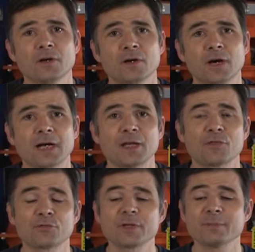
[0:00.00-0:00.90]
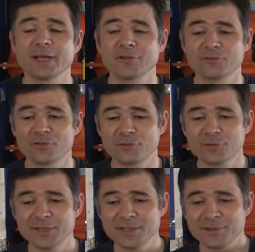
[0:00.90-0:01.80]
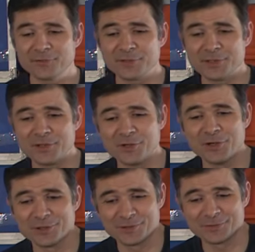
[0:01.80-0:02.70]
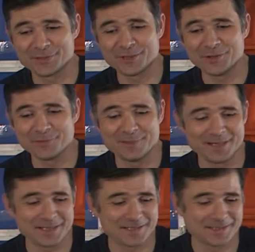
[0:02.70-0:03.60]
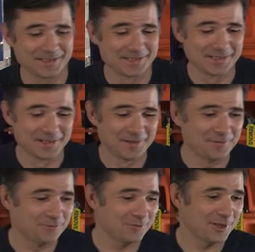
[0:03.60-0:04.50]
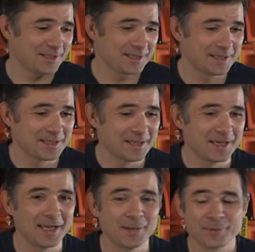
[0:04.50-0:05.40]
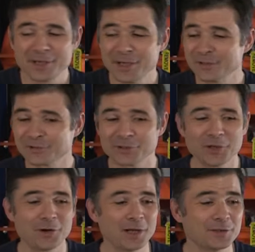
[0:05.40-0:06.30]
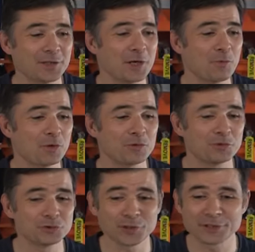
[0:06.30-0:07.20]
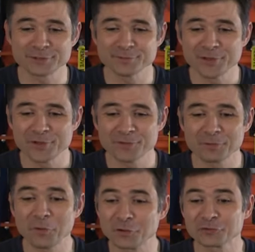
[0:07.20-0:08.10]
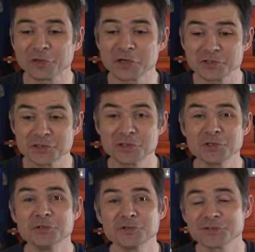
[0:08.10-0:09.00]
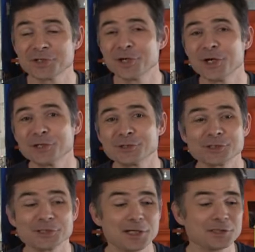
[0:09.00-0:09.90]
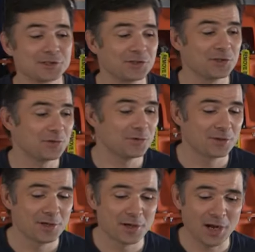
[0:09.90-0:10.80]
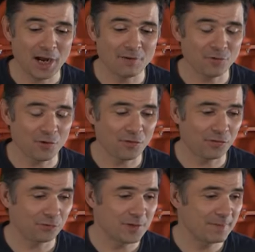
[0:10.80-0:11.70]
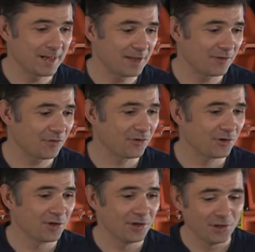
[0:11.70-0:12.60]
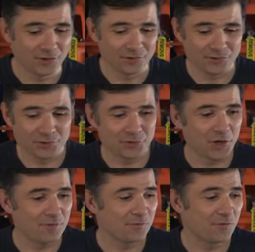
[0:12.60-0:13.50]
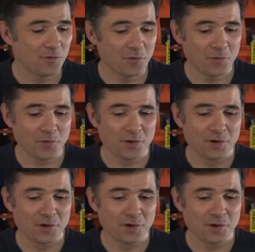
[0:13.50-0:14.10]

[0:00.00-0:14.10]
I get 3 minutes, three whole minutes. Right, here we go. So I don't know what you're trying to move and what you're trying to use. Good luck to you. I've got 3 minutes to go for